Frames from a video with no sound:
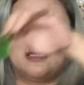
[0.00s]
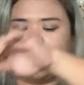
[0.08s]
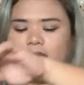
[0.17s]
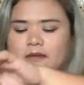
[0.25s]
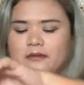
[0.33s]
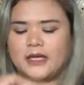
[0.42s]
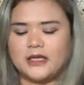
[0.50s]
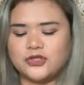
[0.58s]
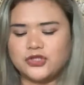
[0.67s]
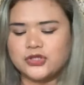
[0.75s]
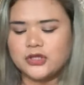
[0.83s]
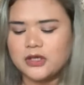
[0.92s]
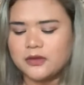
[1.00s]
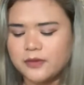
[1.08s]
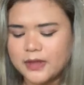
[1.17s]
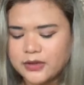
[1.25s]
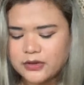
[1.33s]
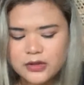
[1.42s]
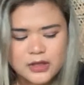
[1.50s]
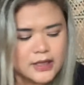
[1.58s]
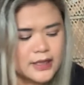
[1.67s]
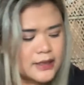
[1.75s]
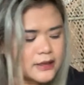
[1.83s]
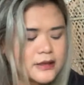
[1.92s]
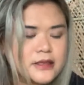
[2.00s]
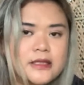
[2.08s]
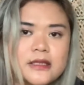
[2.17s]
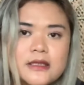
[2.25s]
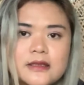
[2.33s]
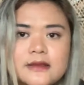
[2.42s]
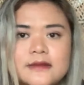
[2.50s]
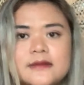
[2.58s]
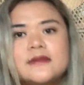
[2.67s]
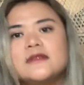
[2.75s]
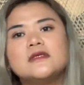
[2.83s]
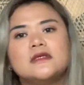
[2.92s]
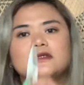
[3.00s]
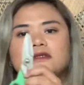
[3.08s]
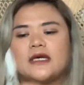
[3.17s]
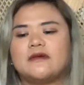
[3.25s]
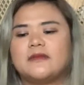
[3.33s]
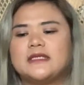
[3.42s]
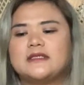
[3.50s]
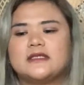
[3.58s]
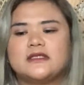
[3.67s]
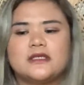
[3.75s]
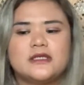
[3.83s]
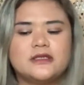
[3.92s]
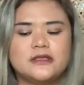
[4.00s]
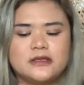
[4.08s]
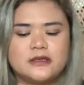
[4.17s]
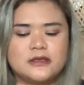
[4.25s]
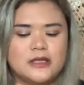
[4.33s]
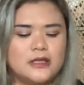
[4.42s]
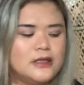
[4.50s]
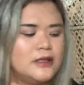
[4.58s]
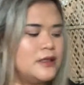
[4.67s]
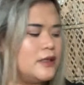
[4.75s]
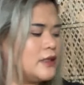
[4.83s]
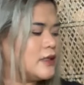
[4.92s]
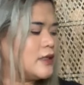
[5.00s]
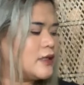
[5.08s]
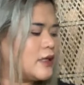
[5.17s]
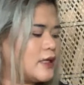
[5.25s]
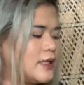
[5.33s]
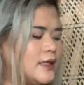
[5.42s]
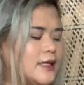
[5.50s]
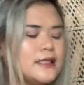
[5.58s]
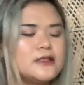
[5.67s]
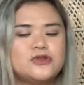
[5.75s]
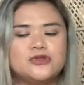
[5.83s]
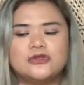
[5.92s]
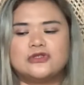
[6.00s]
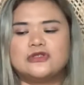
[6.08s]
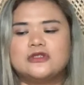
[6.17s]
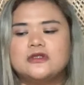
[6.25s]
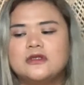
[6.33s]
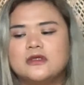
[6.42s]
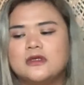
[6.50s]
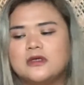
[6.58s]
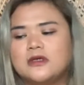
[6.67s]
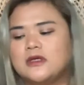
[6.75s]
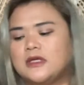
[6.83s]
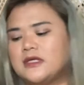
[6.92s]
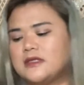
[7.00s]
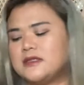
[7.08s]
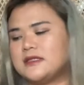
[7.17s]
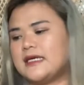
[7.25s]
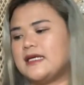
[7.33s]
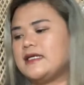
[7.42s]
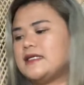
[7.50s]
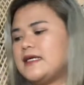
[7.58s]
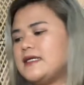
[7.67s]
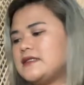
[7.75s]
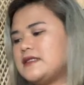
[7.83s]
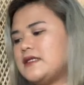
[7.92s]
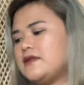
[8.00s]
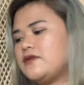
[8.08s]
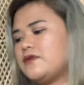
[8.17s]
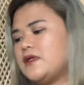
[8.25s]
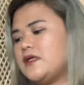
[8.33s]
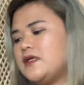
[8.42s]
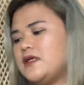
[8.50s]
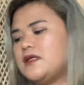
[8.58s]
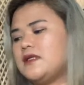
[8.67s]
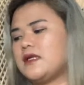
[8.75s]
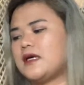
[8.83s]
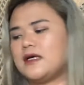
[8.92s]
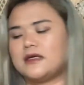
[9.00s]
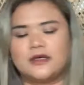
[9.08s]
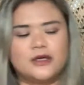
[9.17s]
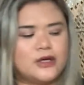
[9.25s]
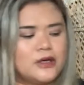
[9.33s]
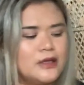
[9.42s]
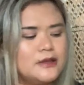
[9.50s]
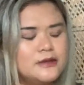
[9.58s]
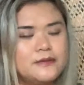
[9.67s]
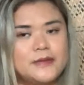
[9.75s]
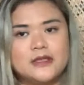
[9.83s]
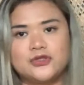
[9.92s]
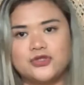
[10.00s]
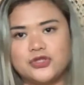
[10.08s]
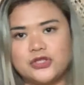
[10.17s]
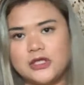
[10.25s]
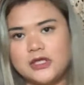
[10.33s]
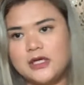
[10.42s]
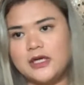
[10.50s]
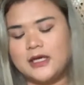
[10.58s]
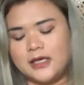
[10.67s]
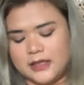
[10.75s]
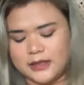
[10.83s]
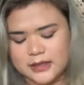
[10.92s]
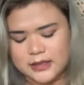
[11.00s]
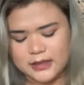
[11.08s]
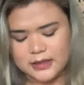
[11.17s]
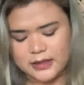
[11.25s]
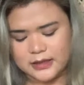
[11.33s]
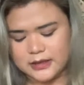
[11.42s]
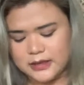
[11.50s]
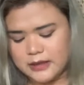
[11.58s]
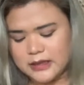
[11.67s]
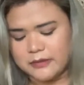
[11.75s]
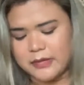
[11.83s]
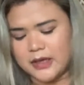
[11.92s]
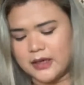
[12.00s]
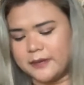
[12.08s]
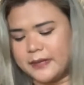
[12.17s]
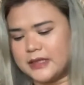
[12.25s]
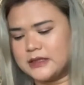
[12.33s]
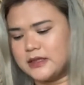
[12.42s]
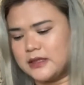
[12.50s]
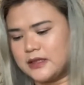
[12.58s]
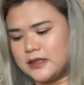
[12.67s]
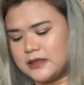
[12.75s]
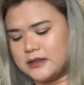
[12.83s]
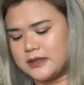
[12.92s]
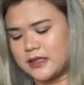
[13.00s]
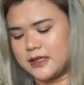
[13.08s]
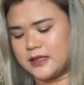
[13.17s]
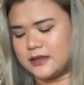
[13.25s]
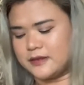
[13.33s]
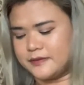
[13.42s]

and make sure when you cut, I have my scissors. I like to sanitize it with alcohol. Make sure na hindi ka makabasa ng sakit.